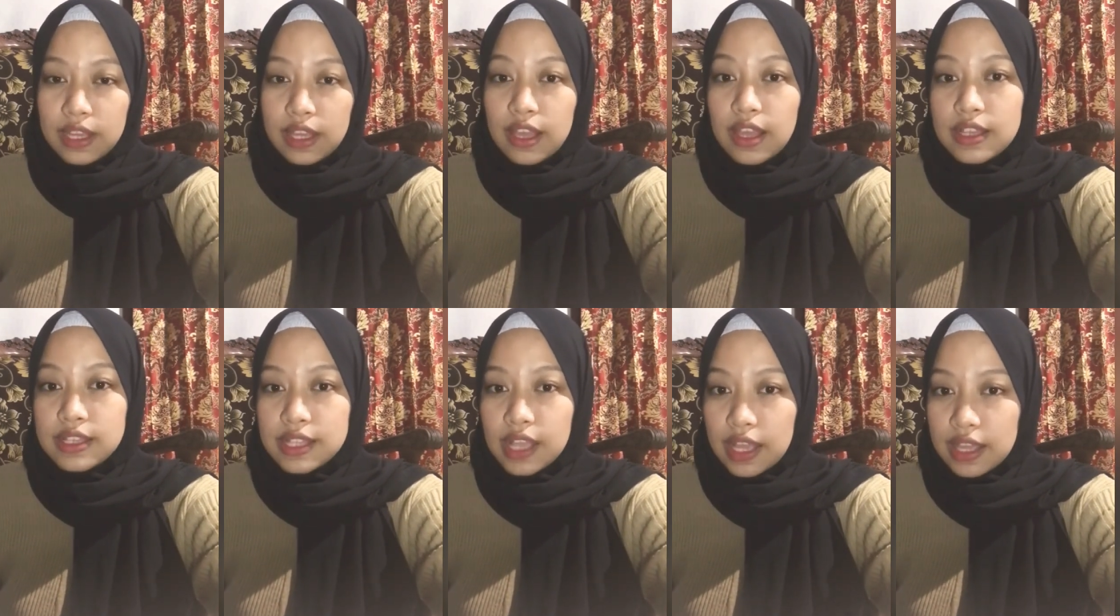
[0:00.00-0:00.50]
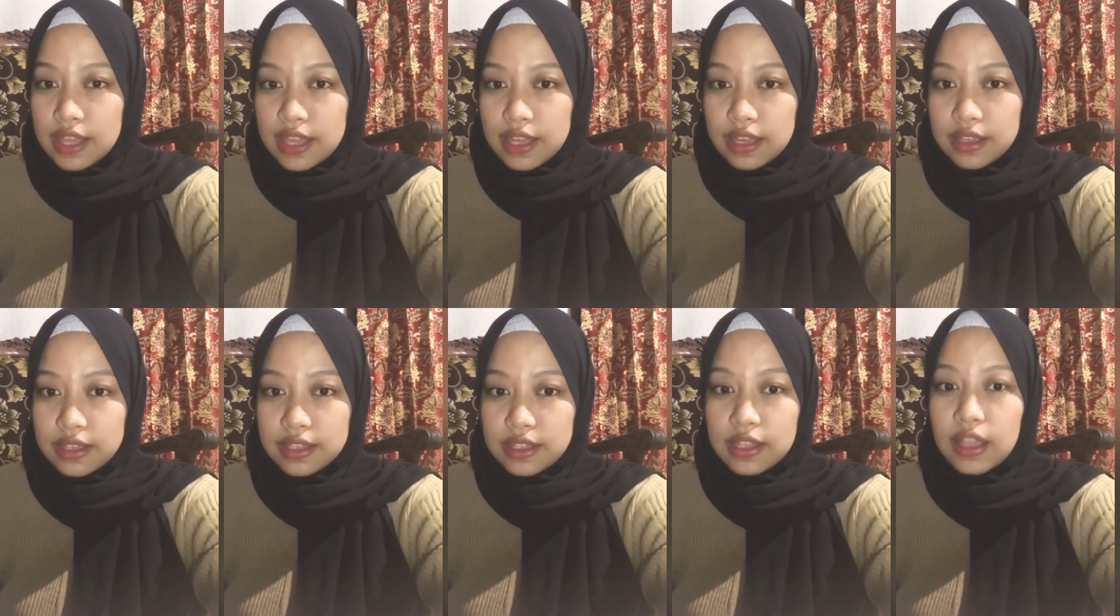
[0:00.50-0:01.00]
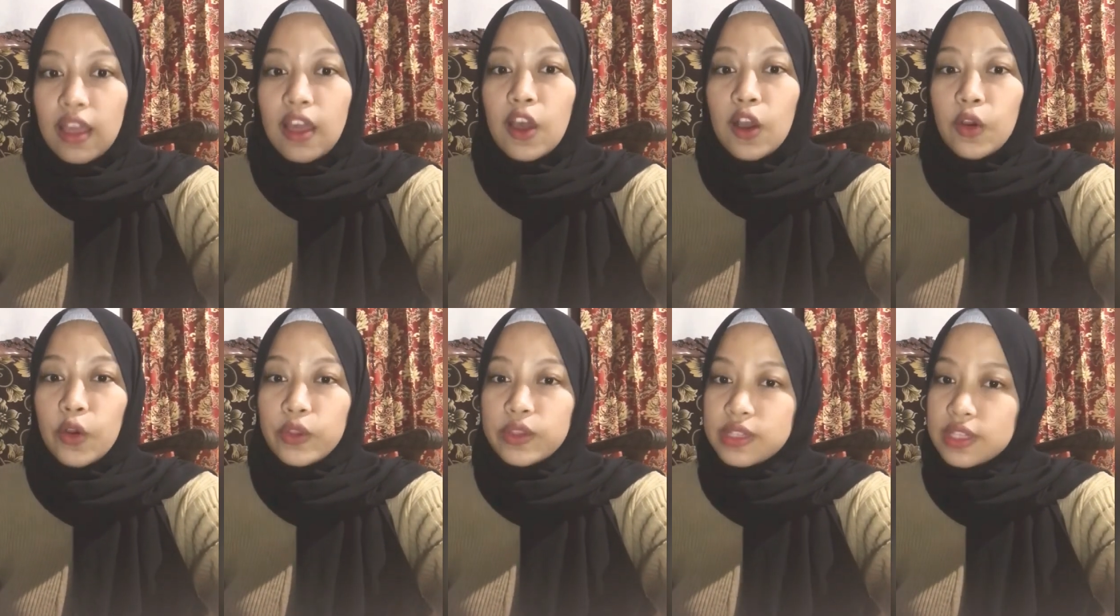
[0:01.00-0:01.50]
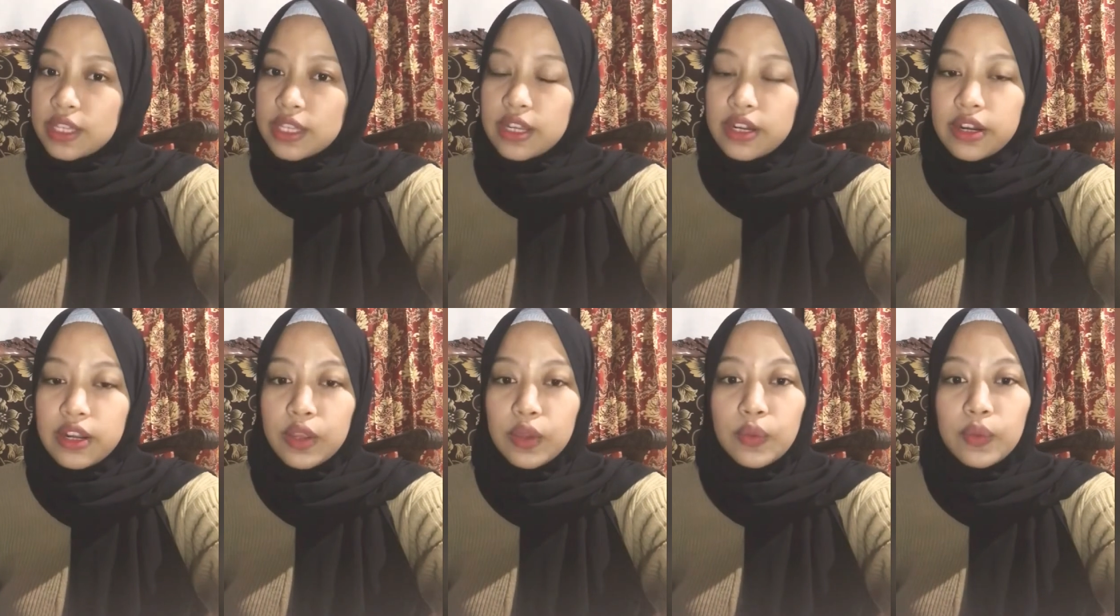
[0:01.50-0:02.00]
such as
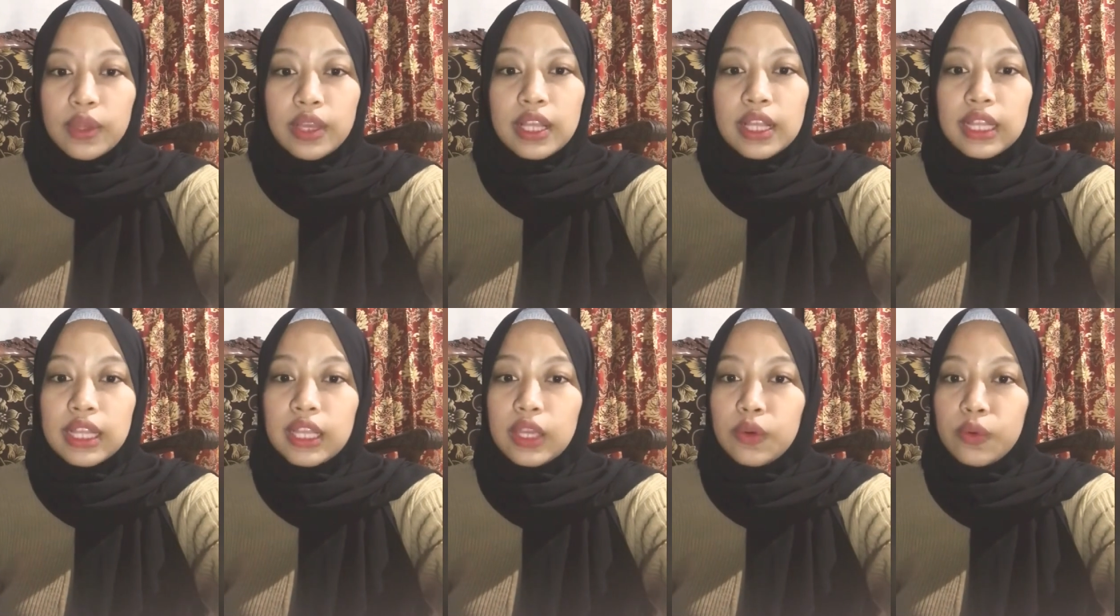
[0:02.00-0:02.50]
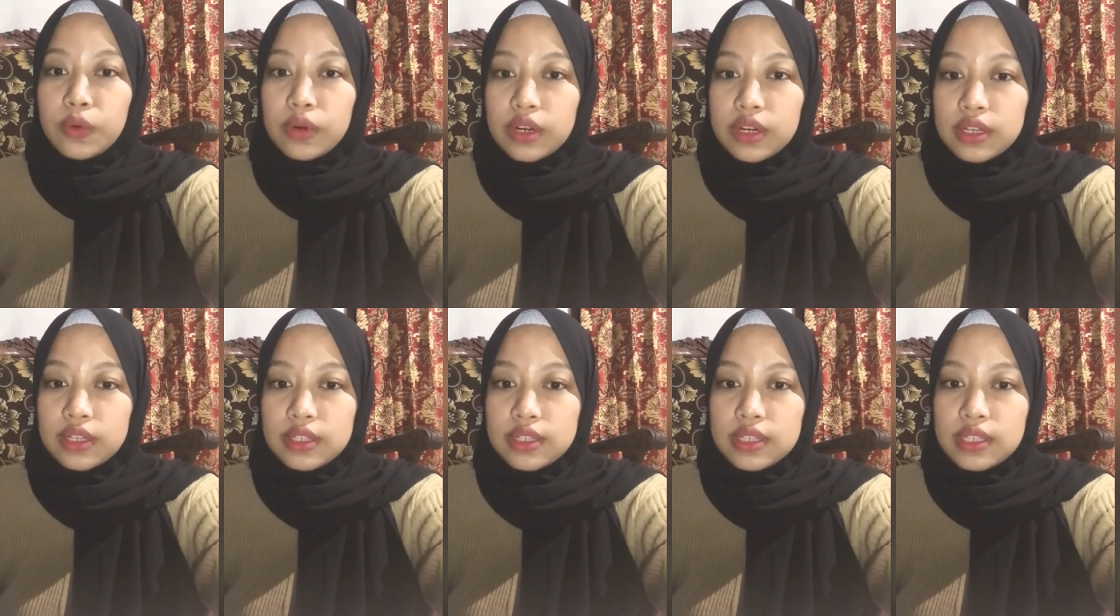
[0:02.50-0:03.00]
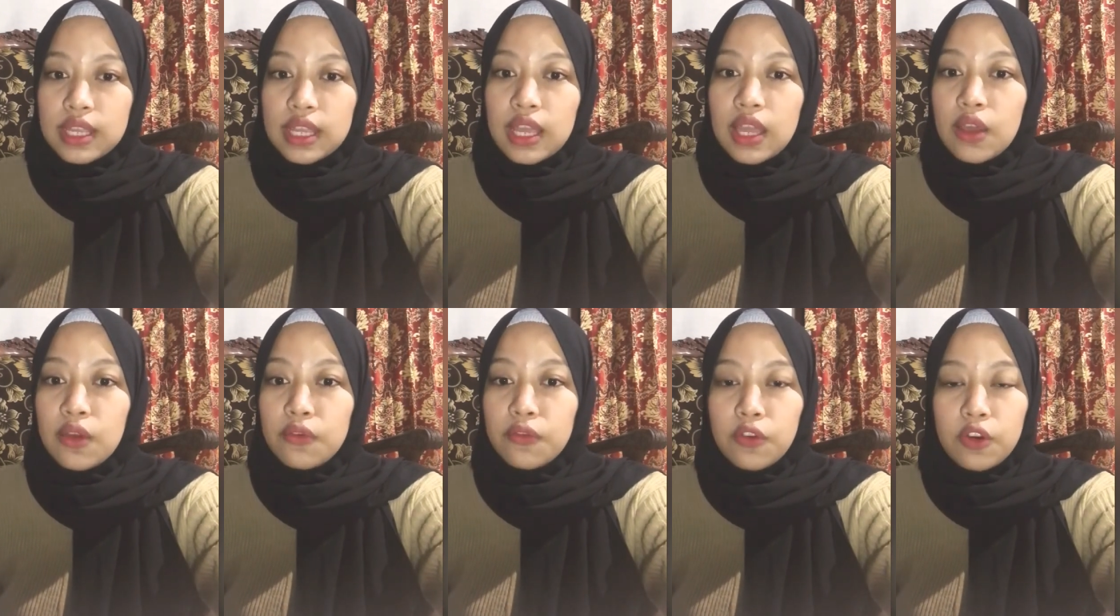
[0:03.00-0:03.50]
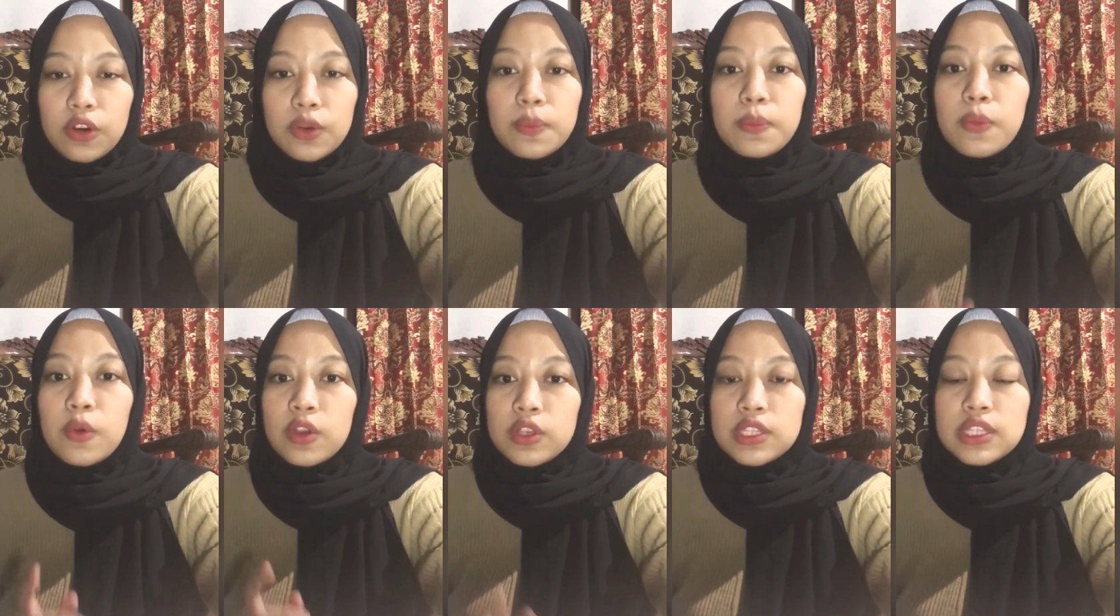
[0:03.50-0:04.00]
considering weekly awards for
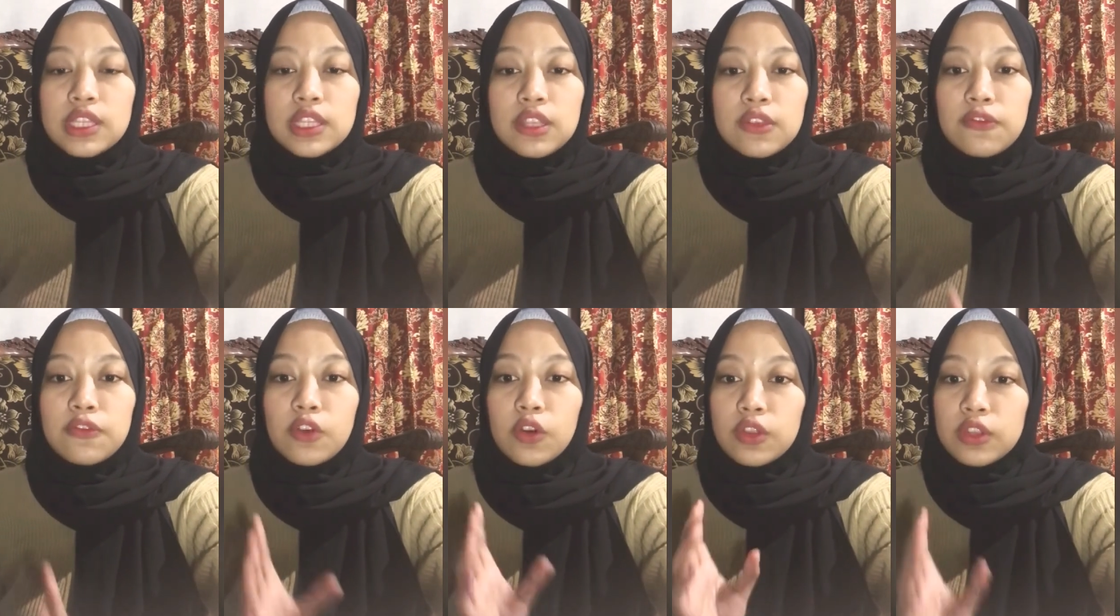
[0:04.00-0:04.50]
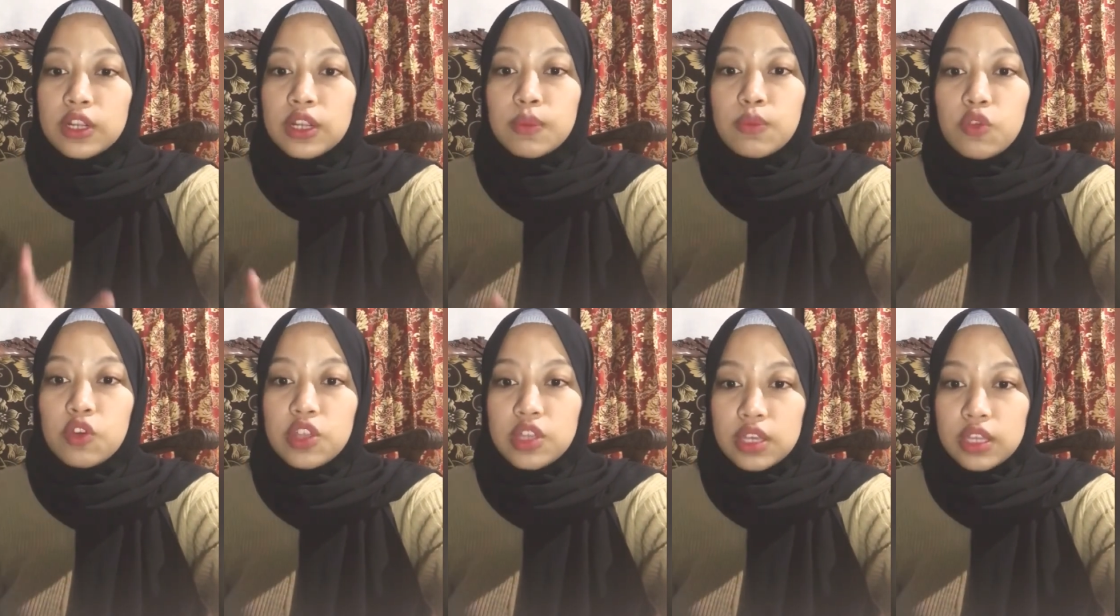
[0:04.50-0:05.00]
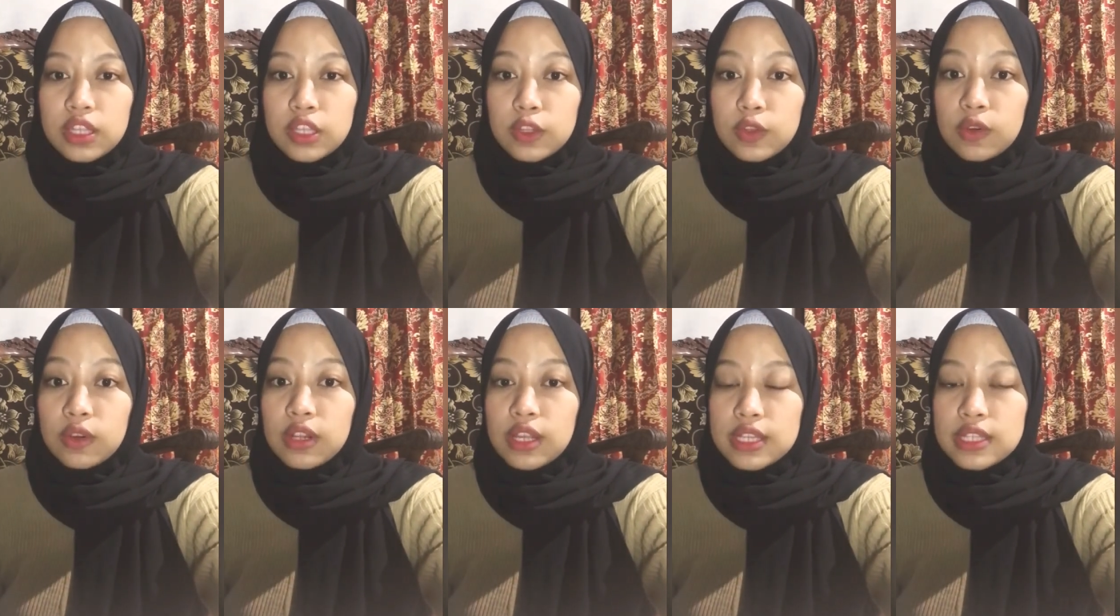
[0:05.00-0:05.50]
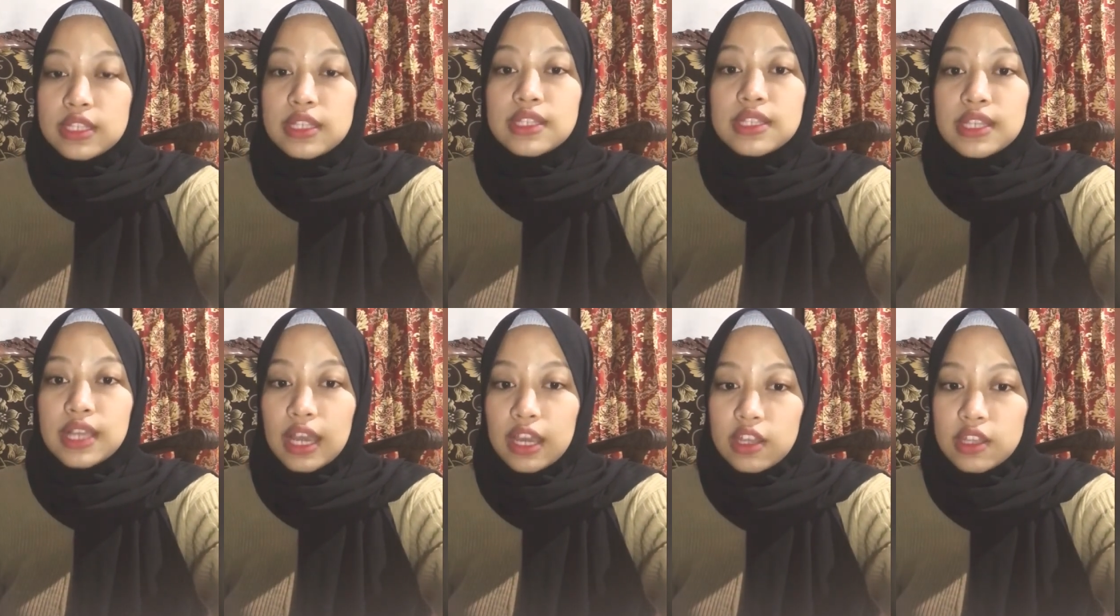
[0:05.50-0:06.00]
positive contribution to class
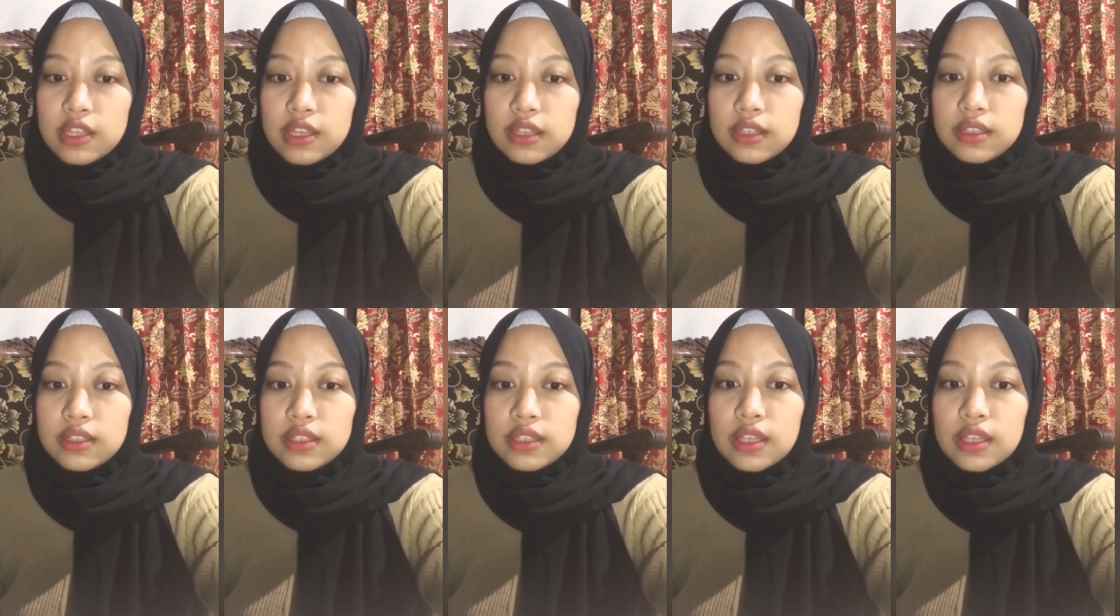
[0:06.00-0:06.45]
discussions,